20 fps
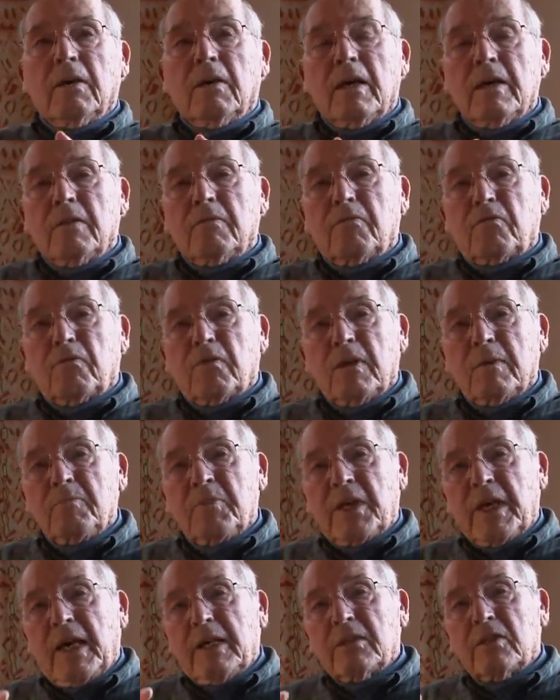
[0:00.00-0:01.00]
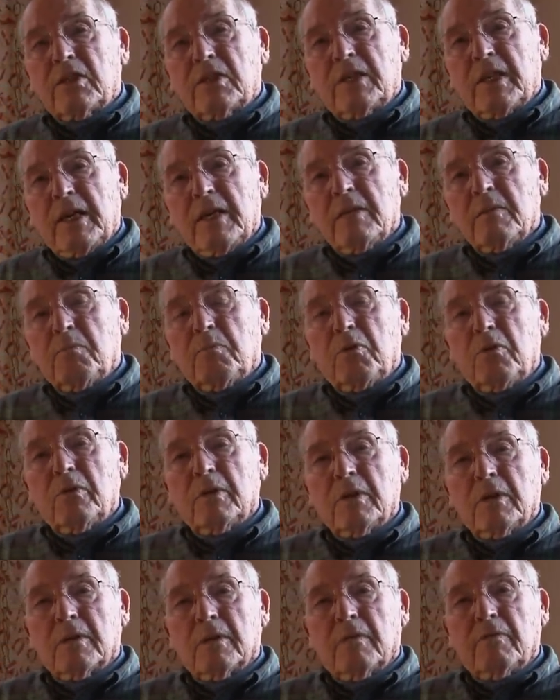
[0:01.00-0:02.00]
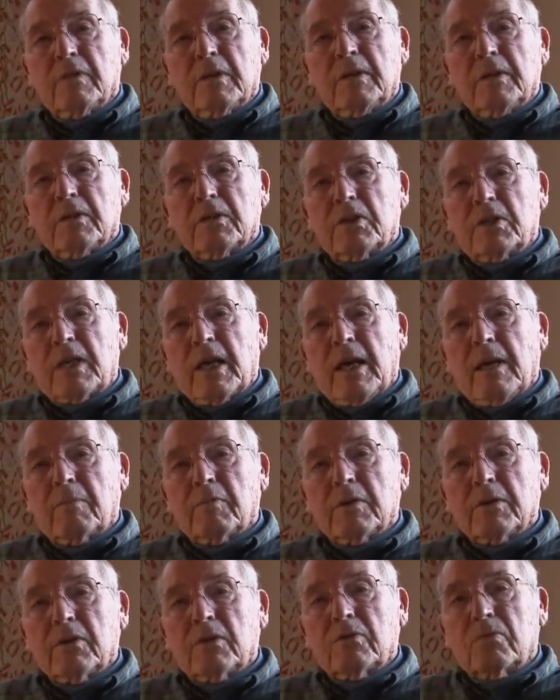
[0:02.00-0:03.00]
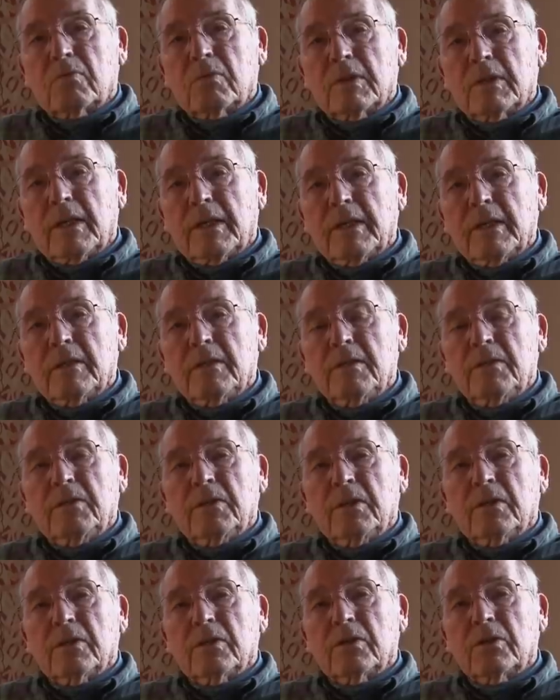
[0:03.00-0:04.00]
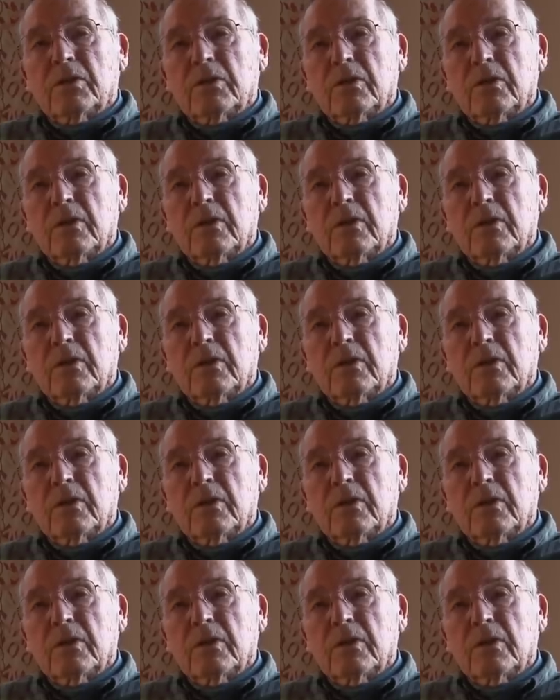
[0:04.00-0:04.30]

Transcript: And from that standpoint of an established relatedness,